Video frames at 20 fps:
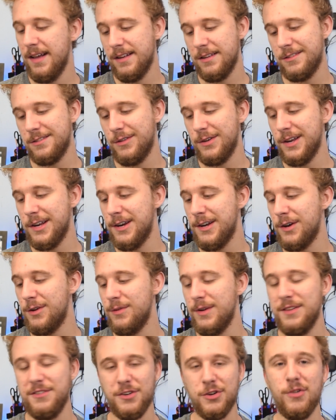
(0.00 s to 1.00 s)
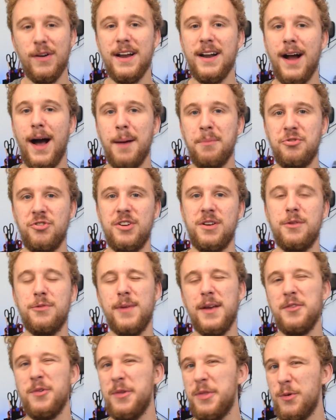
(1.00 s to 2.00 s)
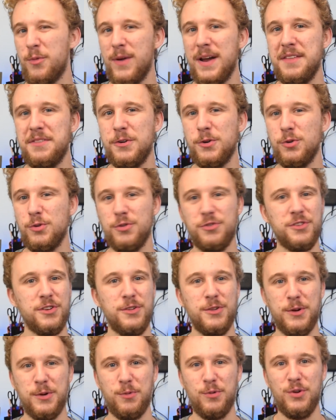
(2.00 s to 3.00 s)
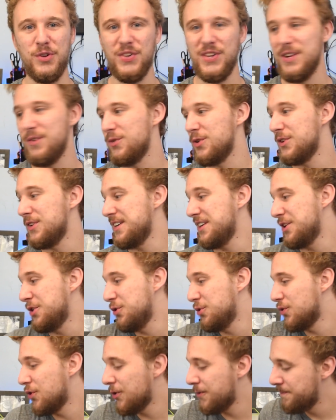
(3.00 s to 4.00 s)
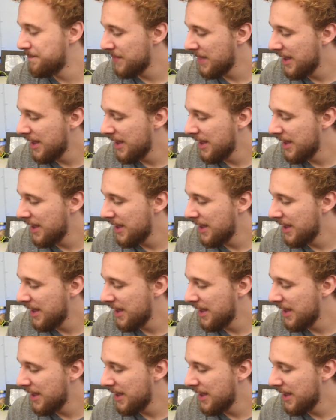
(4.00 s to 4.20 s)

So, you know, it's a great option, especially with the Wraith cooler. It's gonna look really, really cool.